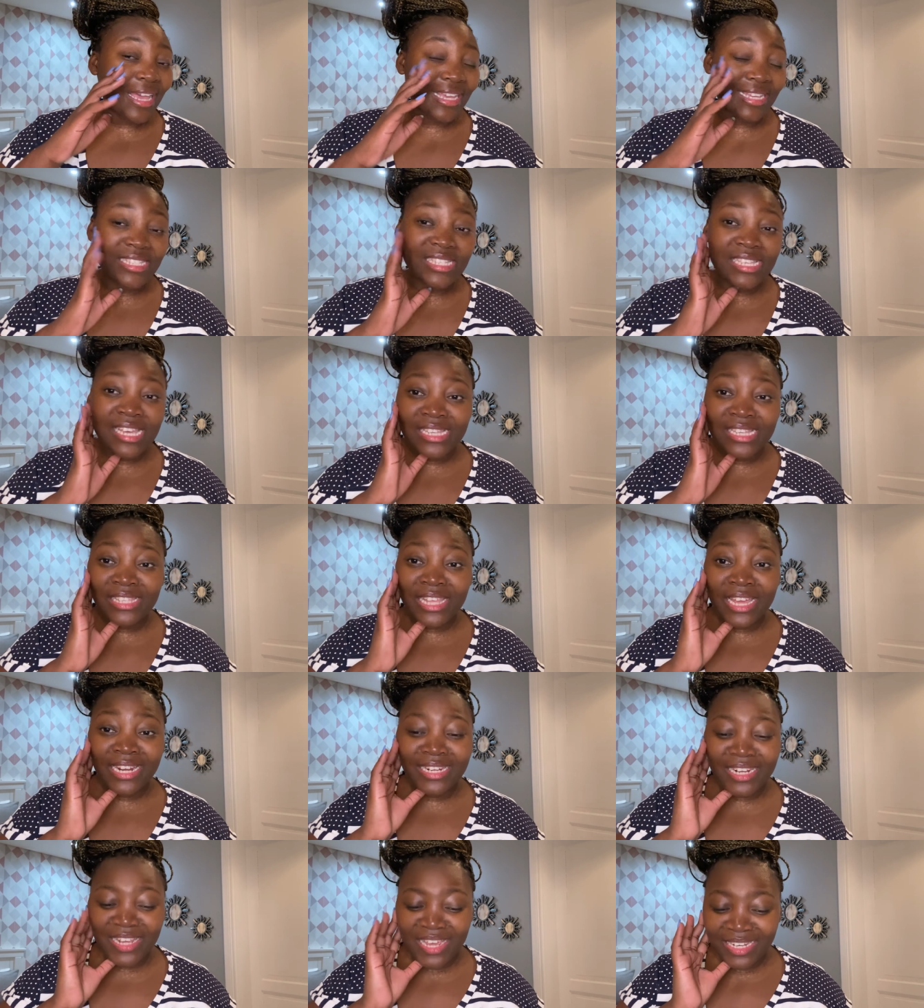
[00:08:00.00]
can say is
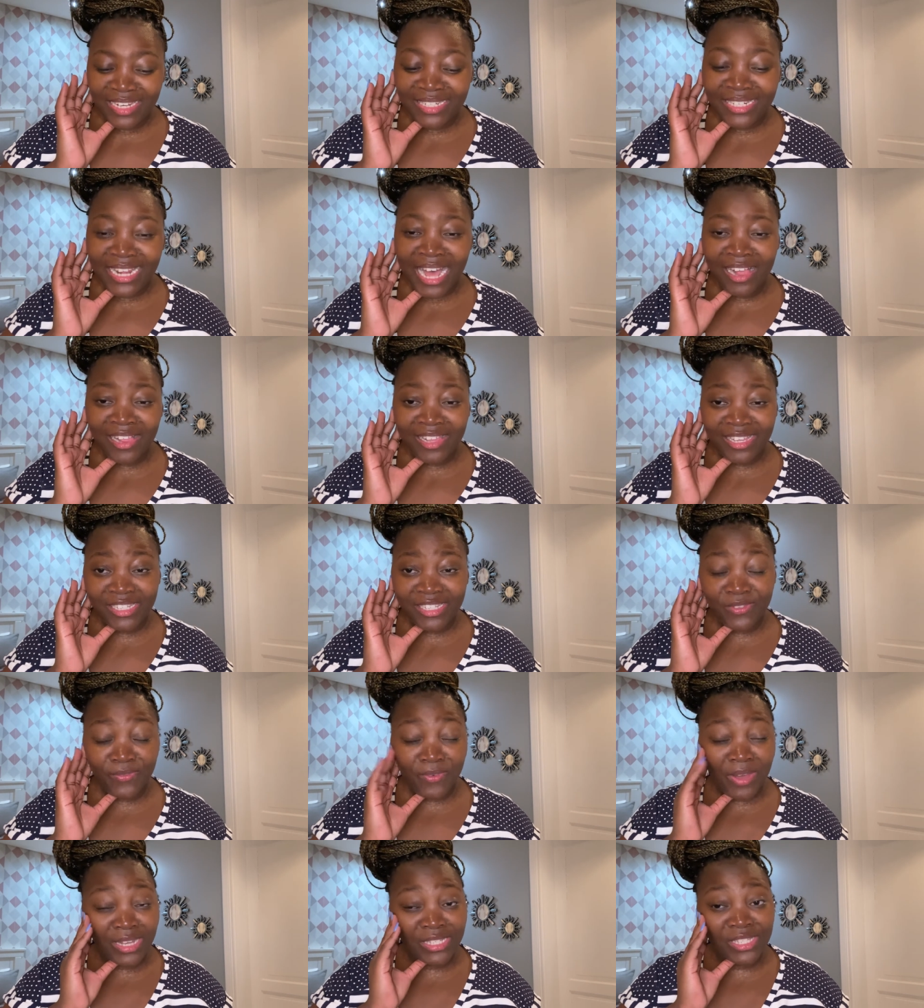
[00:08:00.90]
that Dell is
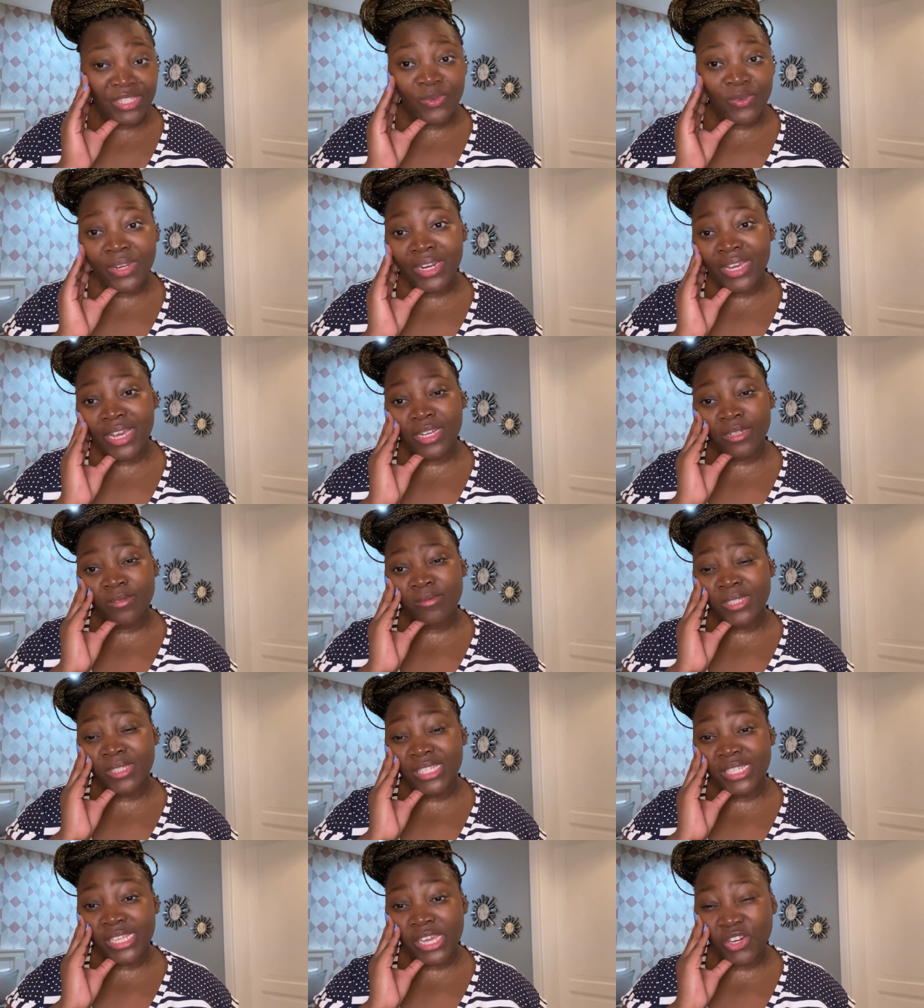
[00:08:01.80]
fighting when it comes
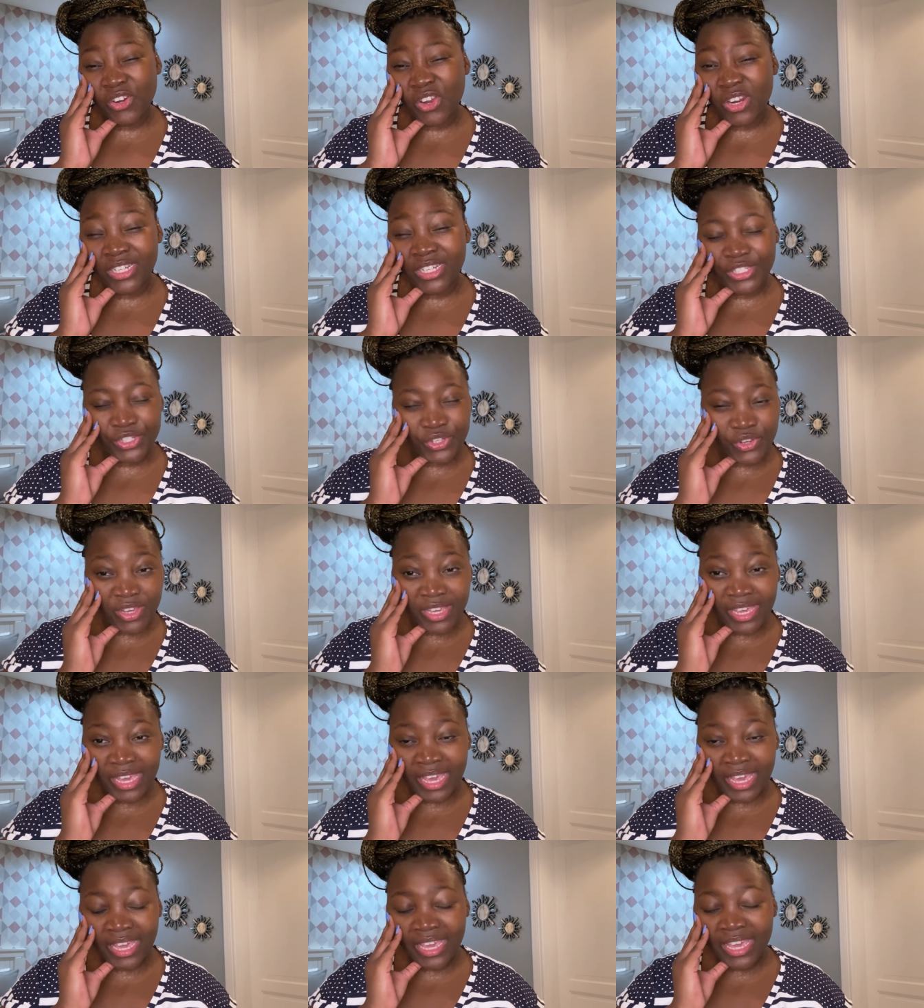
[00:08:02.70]
to technology,
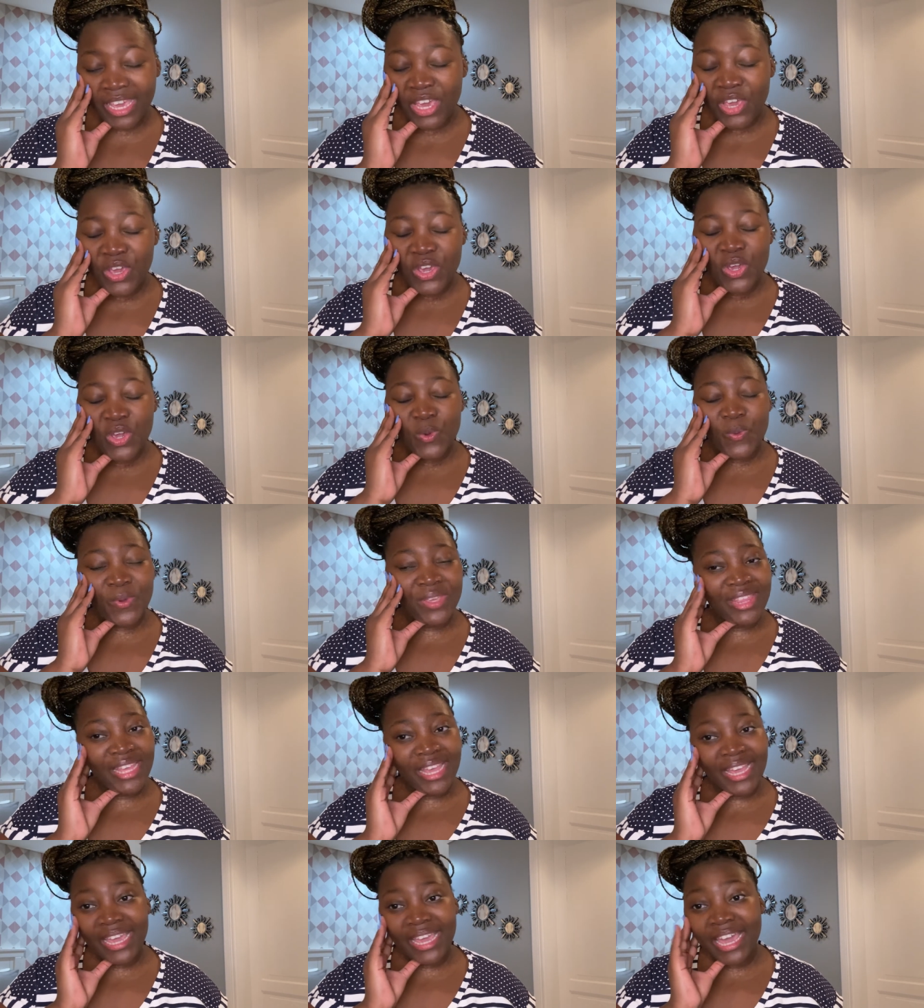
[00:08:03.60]
okay? We're
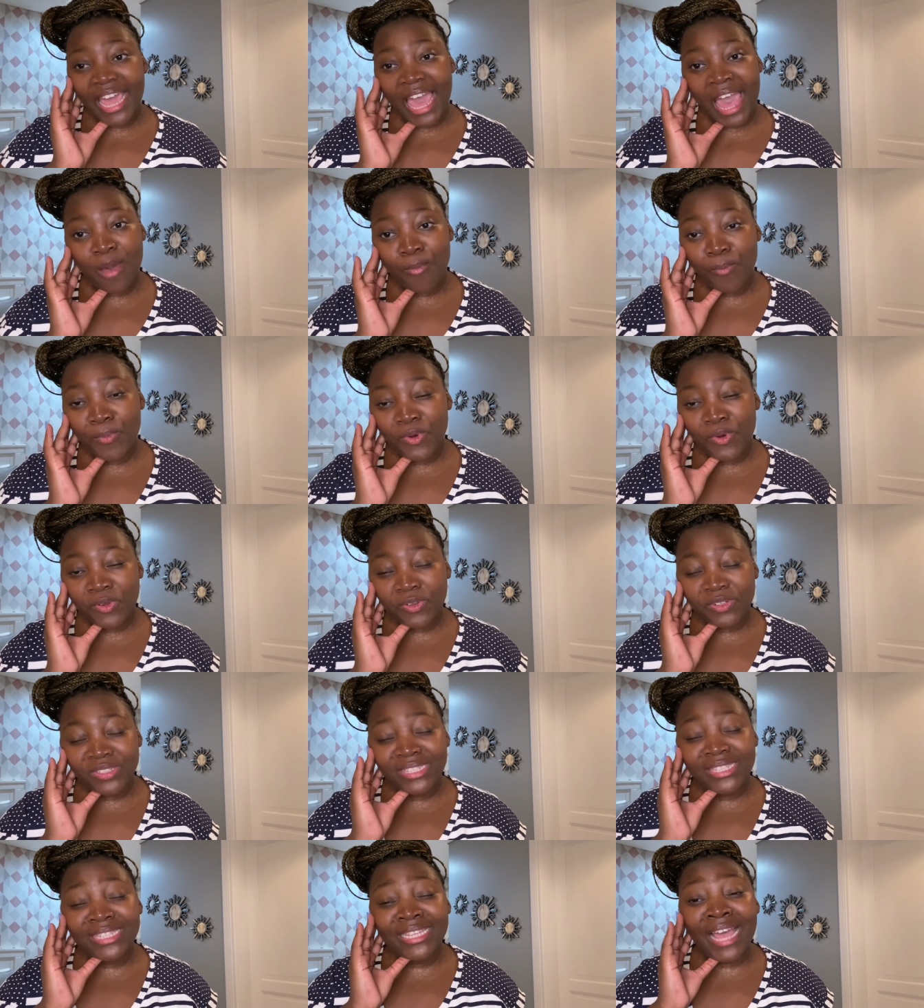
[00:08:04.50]
thinking
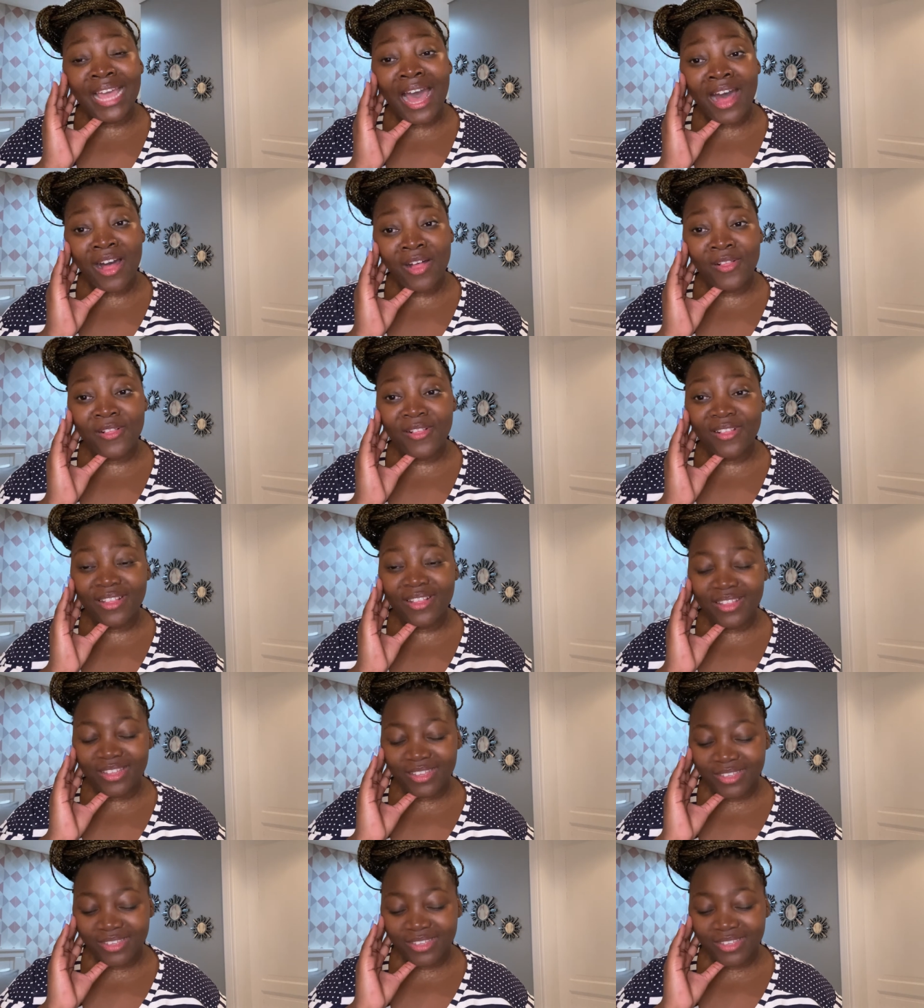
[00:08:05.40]
Apple, Dell.